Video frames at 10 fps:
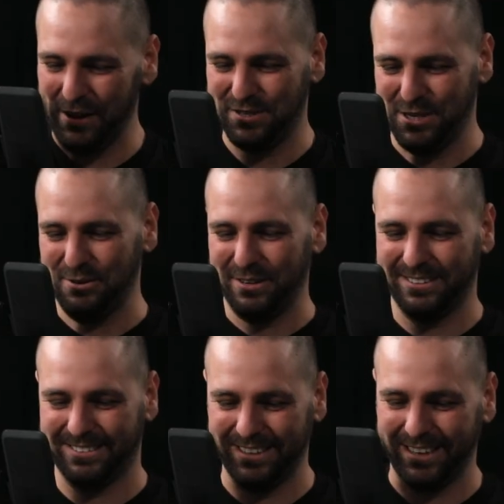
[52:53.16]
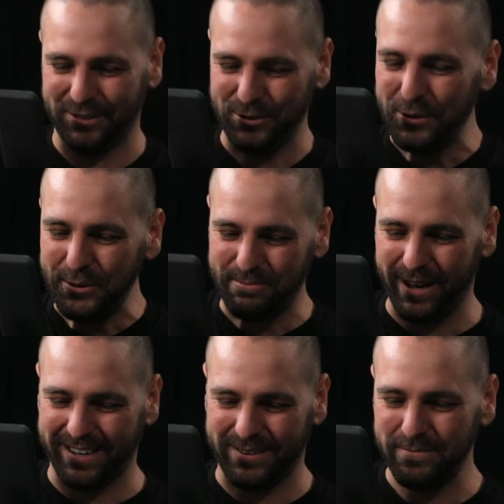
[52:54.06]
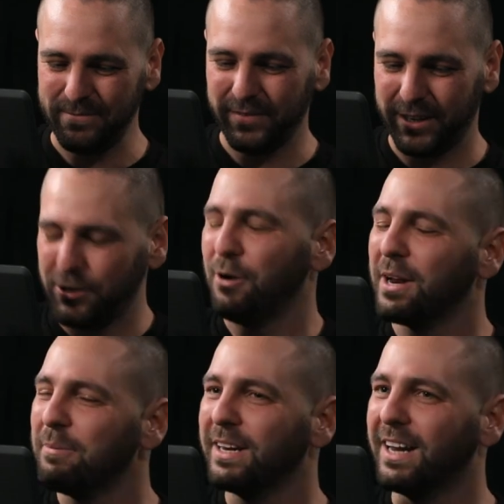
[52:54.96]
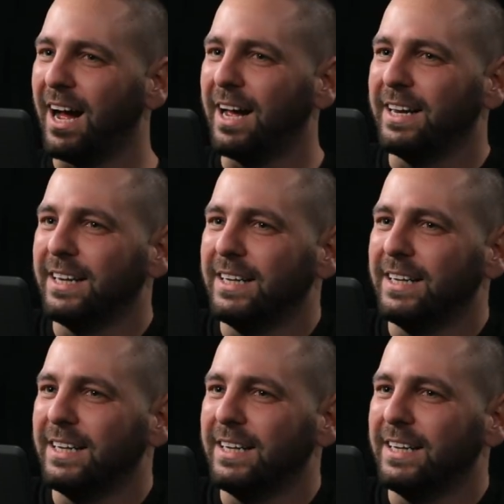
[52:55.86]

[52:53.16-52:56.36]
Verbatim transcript: a serious uh, dude, but you know what I mean. I